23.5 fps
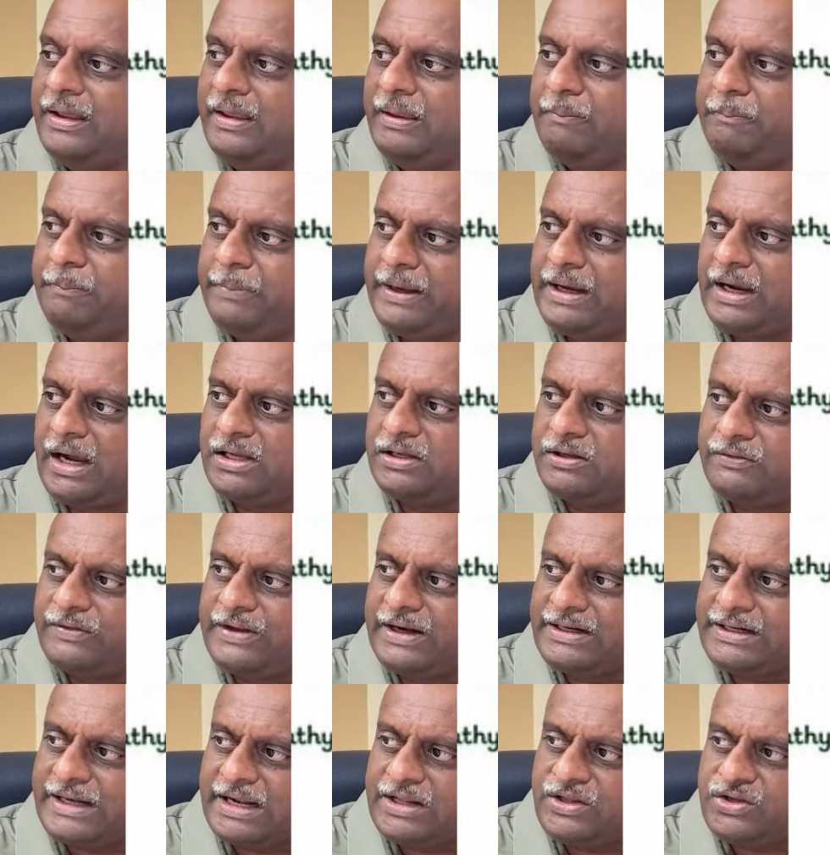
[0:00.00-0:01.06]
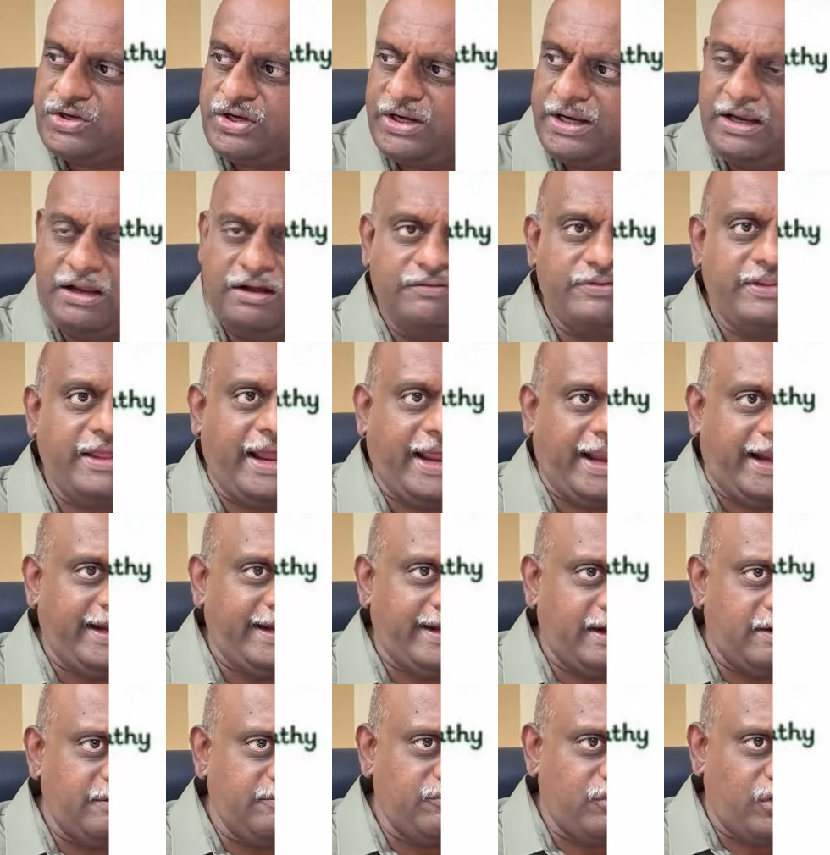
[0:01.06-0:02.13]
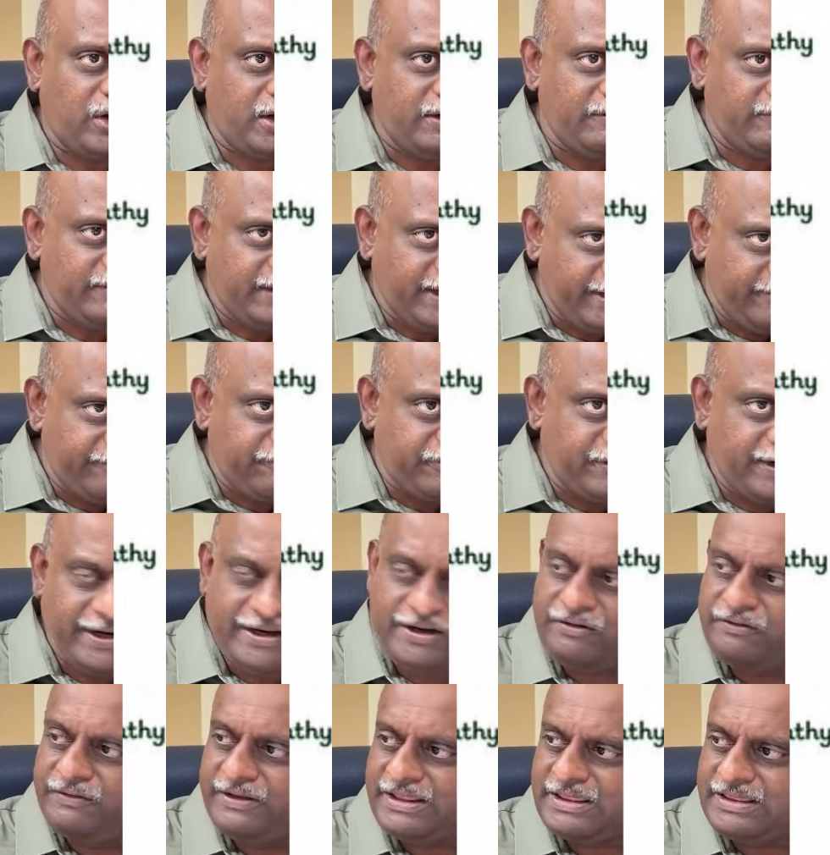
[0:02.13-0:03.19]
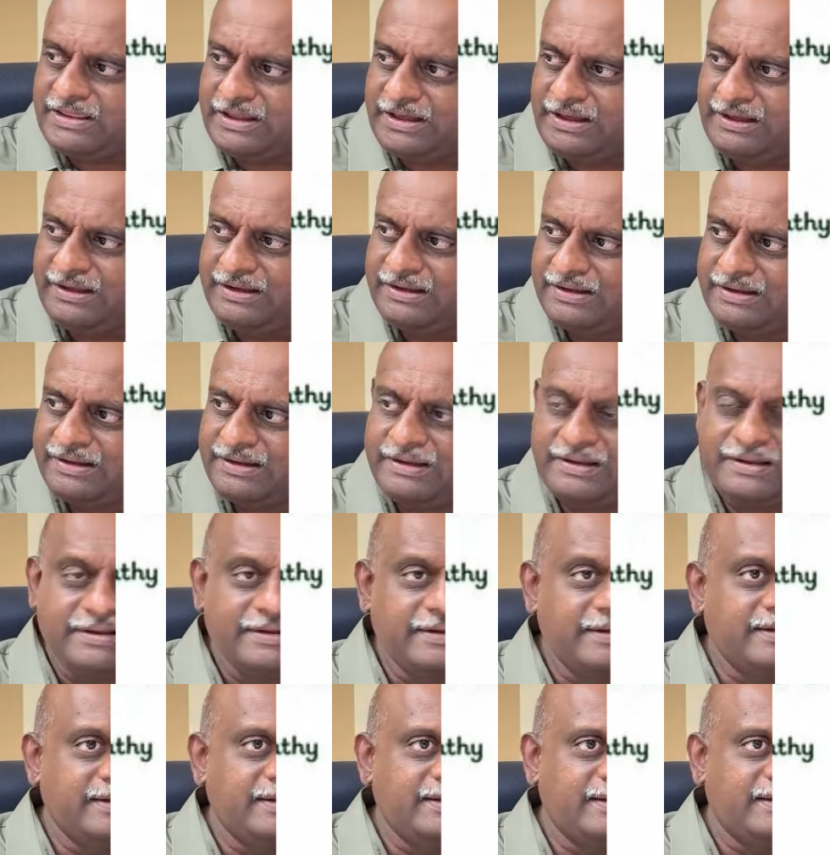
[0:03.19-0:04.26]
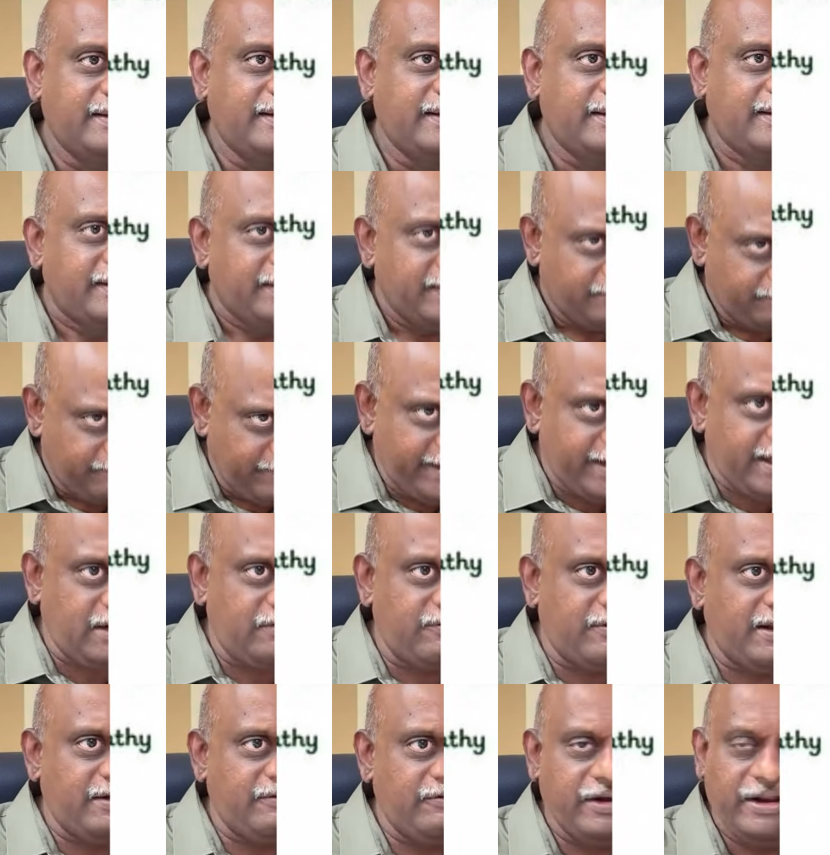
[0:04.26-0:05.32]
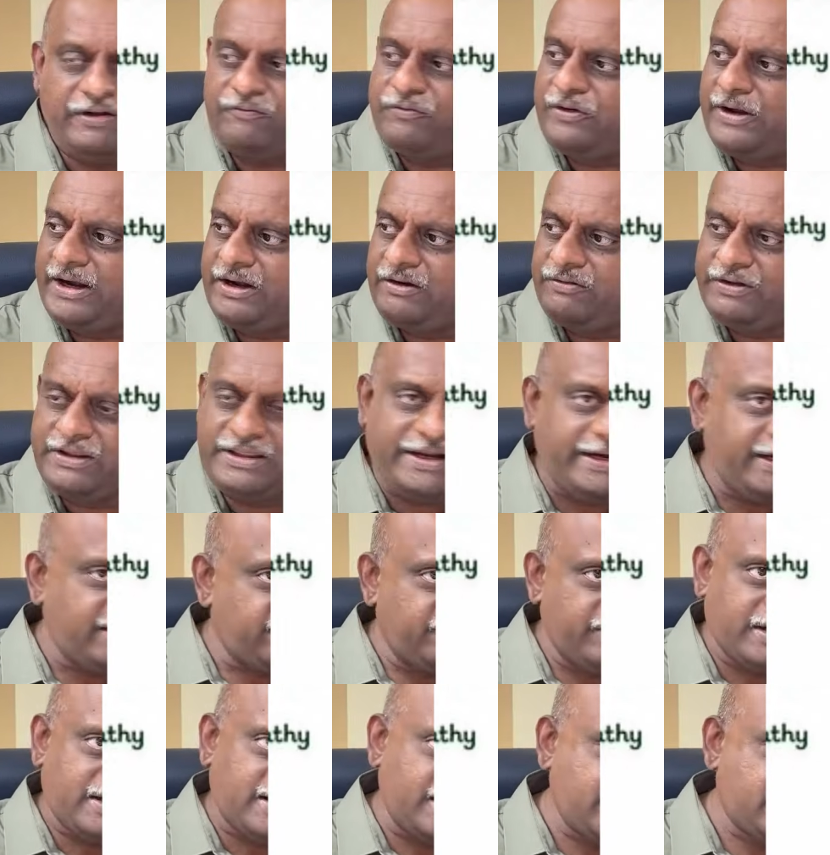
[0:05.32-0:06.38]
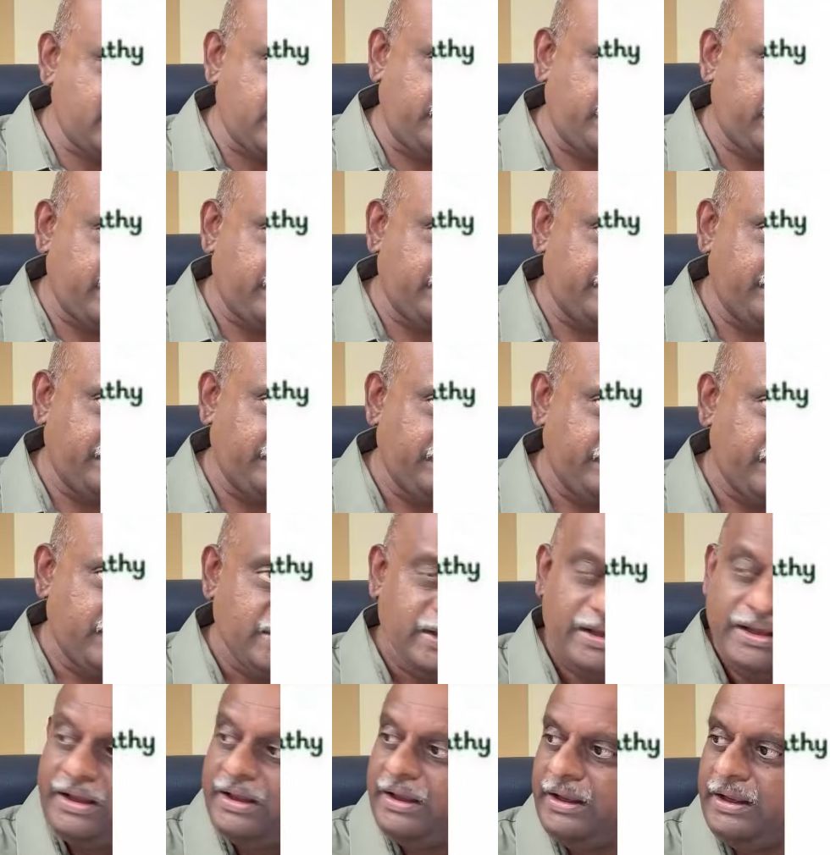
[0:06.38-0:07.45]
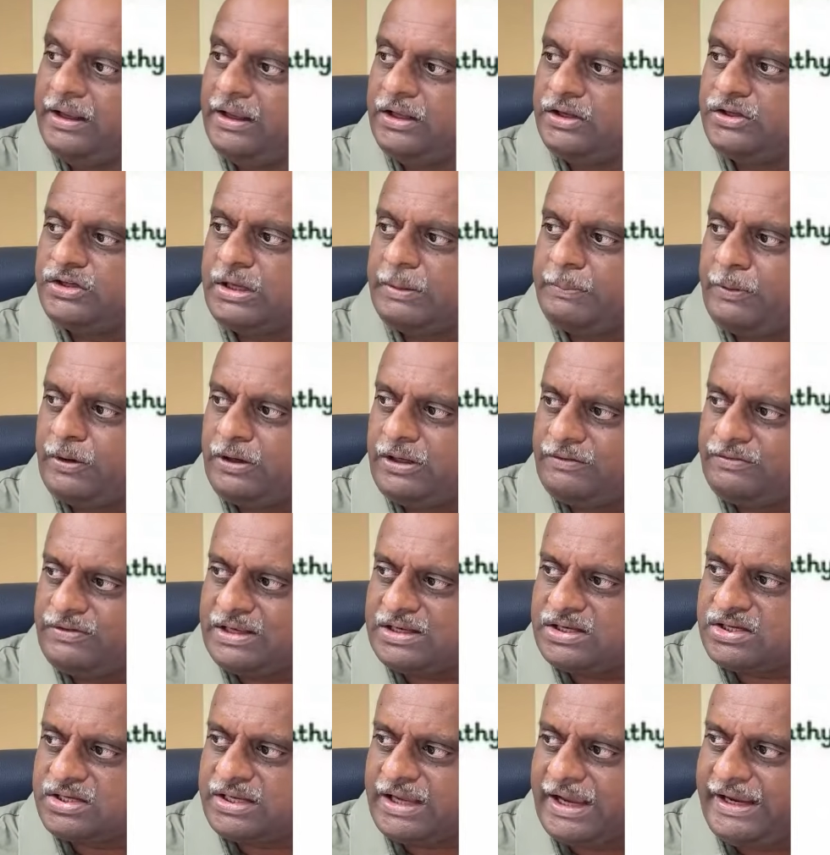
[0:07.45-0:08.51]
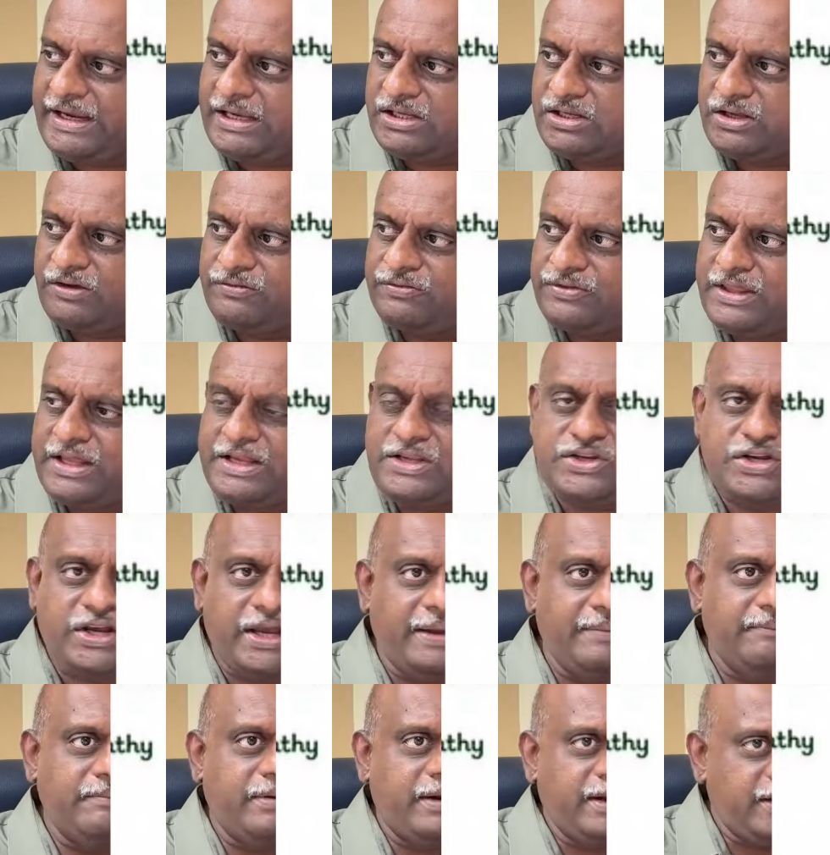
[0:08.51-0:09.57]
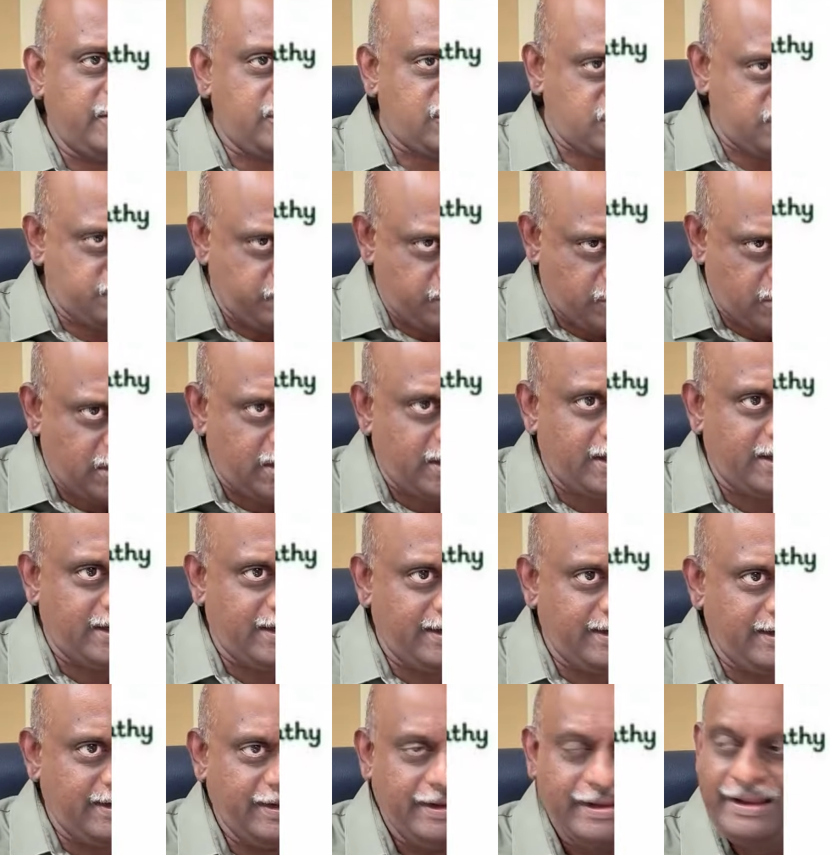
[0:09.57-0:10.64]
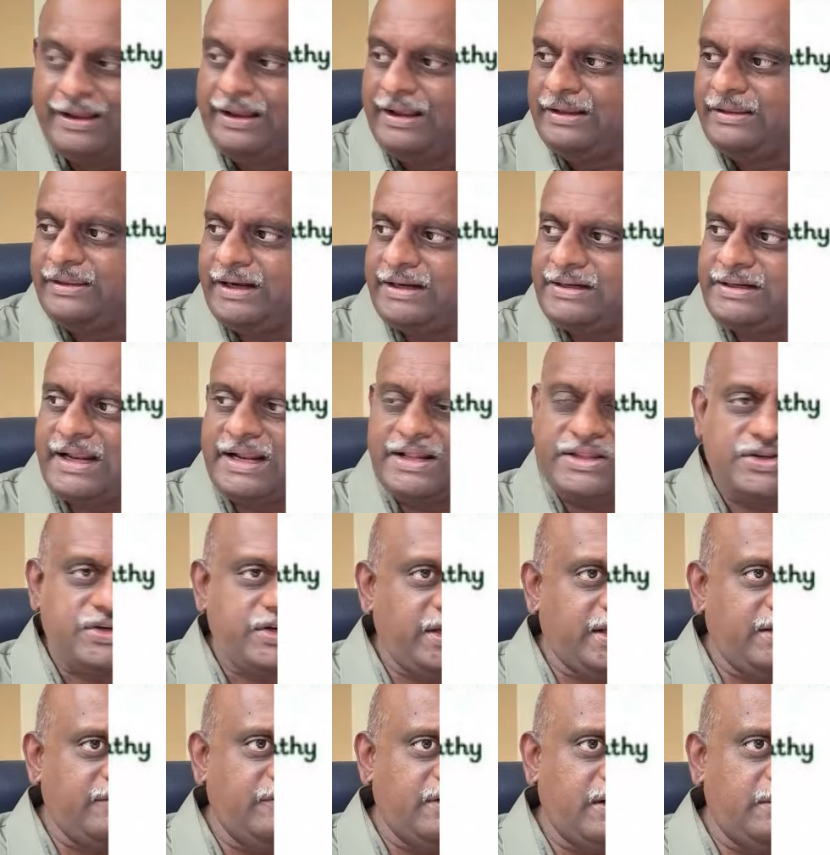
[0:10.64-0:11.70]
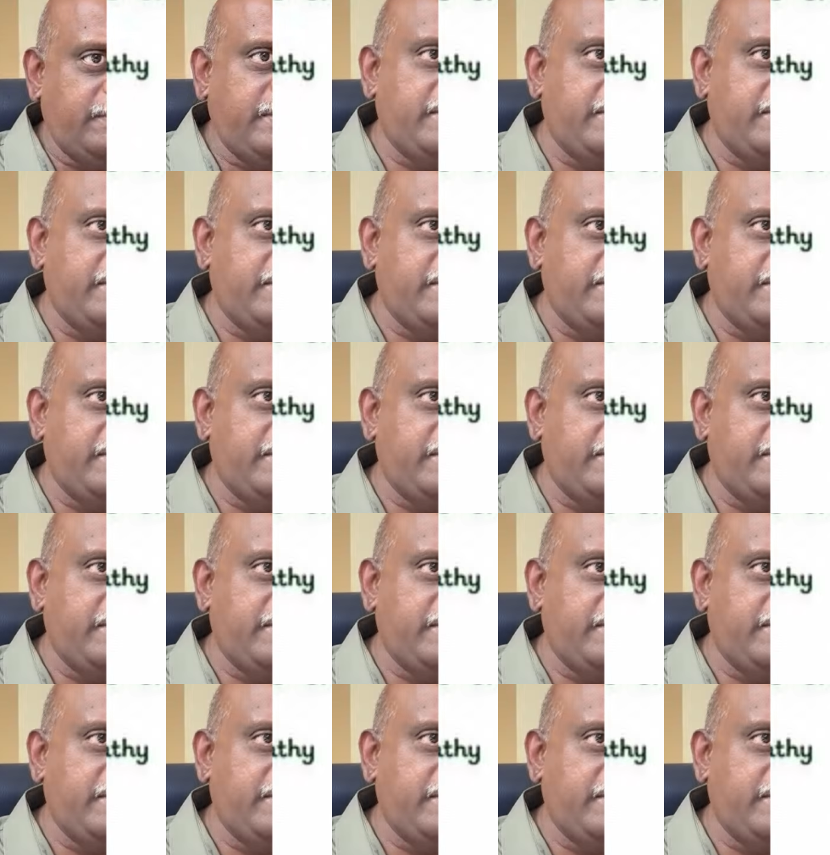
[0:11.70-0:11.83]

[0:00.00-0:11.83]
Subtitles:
because of the touching of the anterior valve leaflet with the mitral valve leaflet with interventricular septum. Suppose if the size of the chamber is small, the touching will be